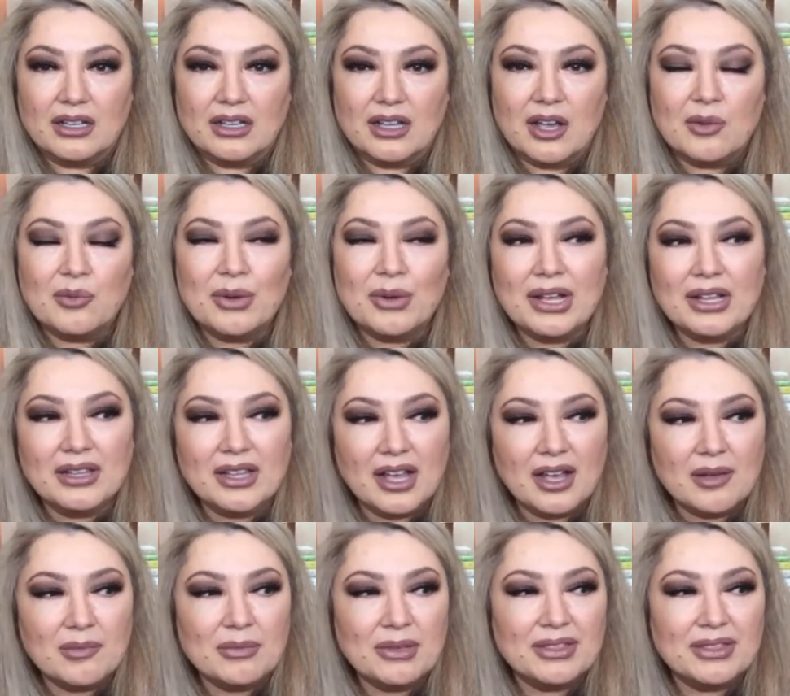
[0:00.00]

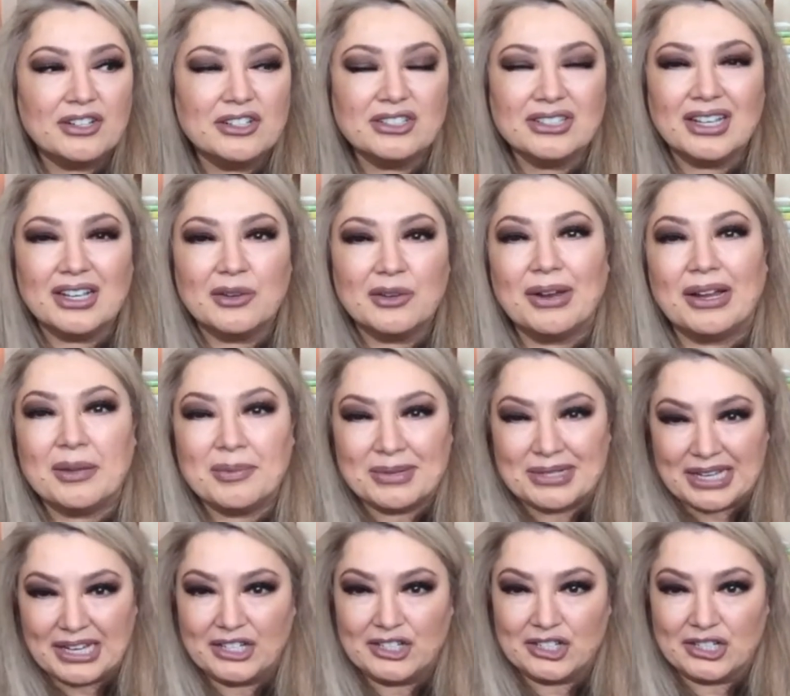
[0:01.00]
Well, there's like
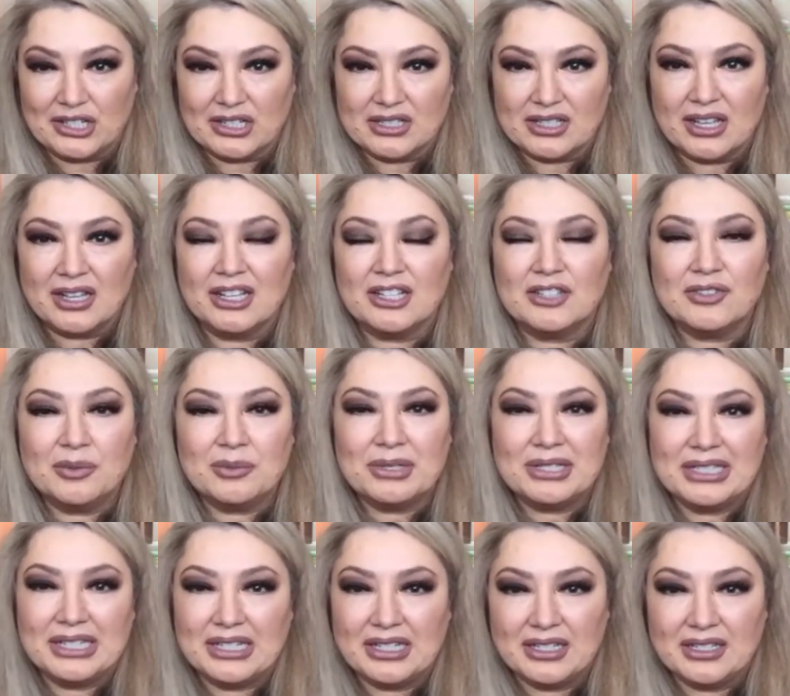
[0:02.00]
recommendations, and it's from the
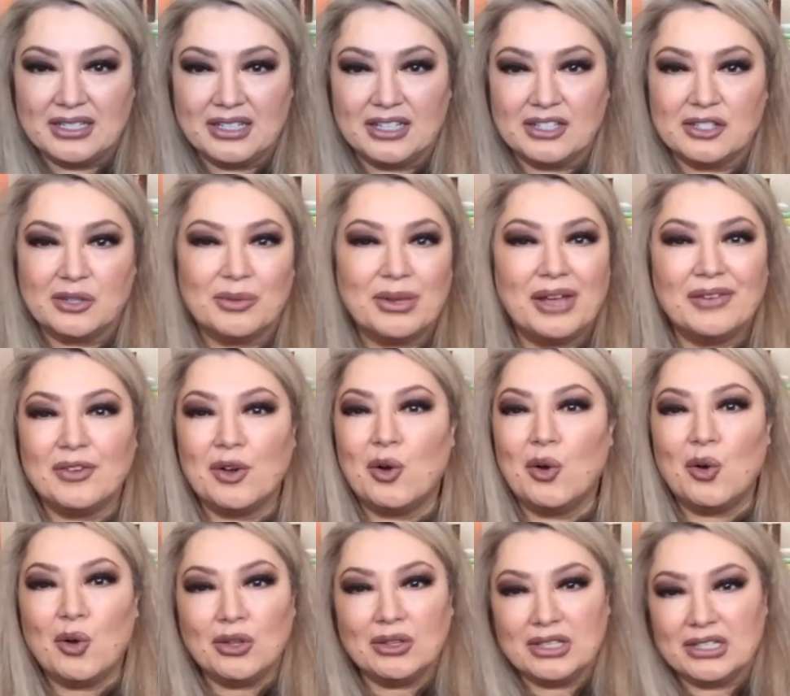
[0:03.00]
CDC. So we have a
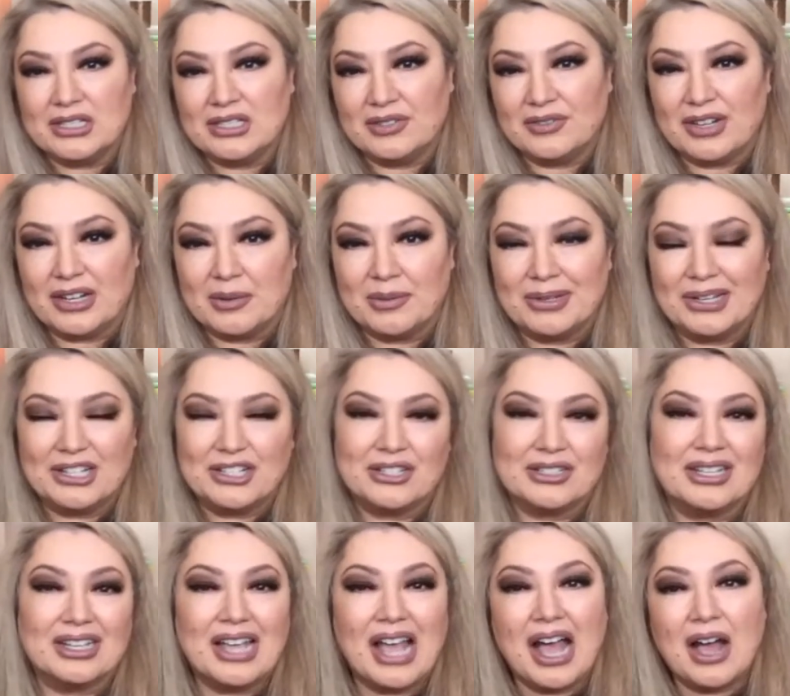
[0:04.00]
whole list of
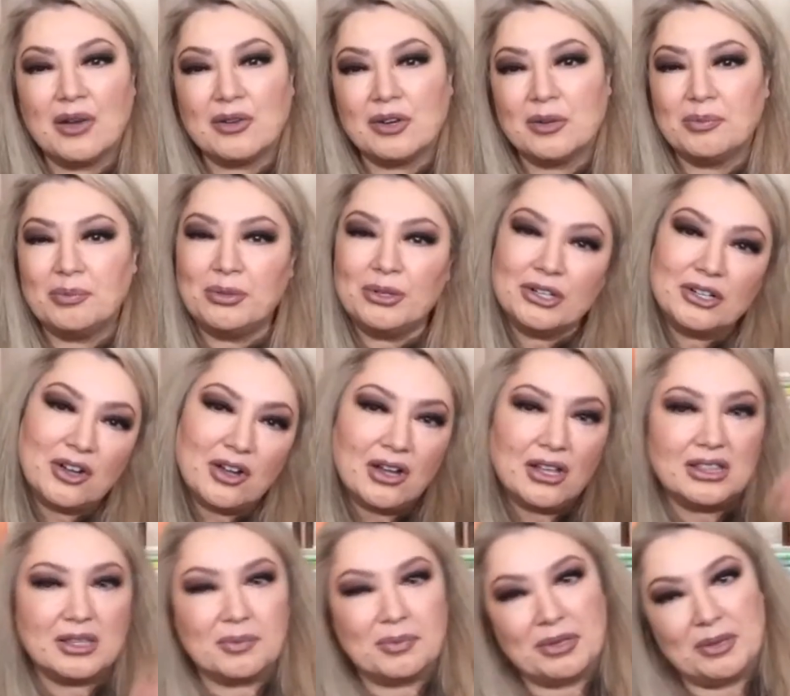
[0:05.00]
recommendations, like how to put
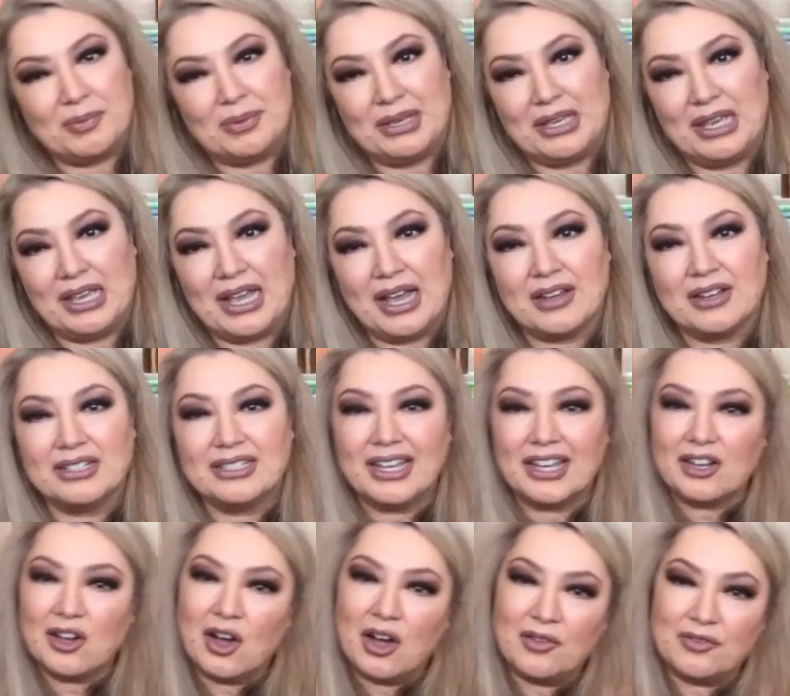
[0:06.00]
on the PPE, how to
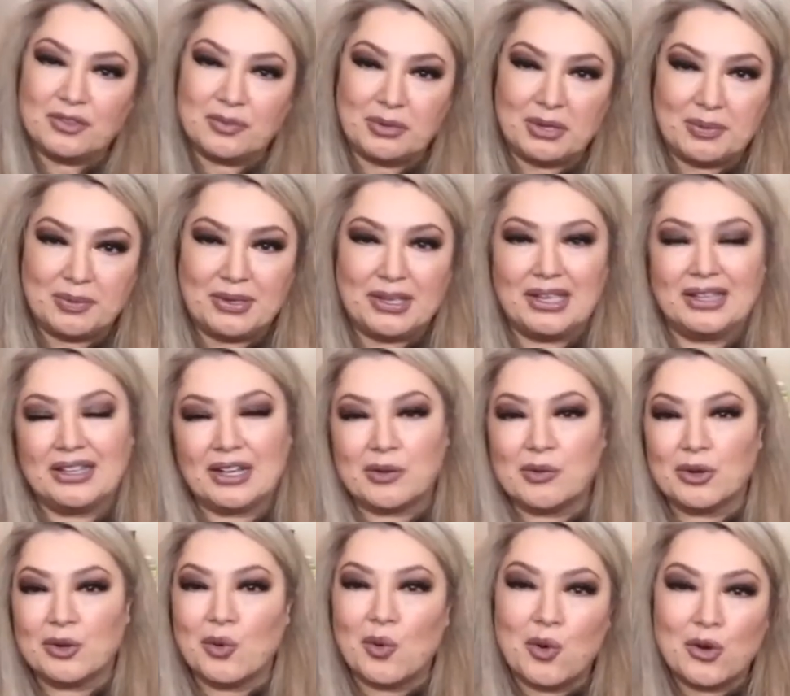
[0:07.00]
take off the PPE, like
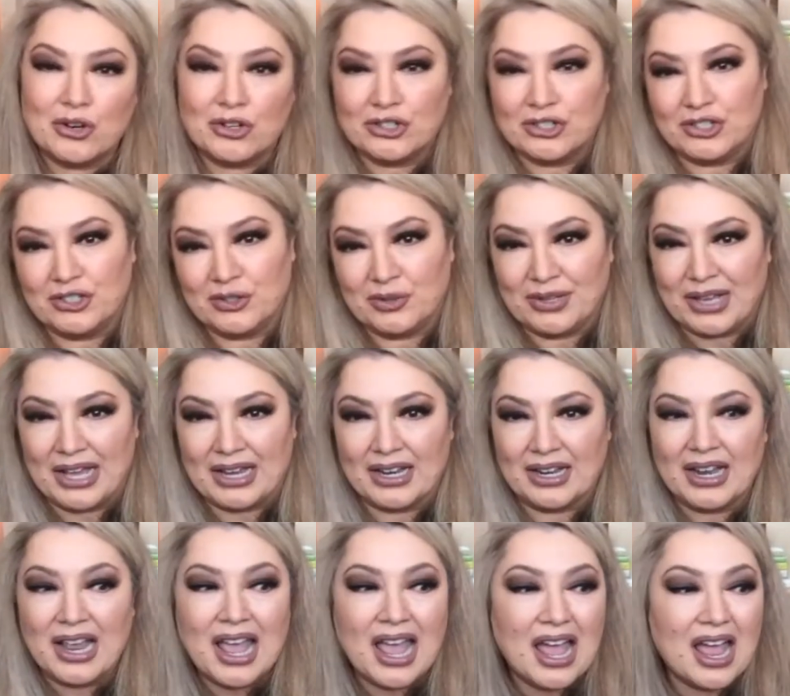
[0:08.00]
what order to do that in.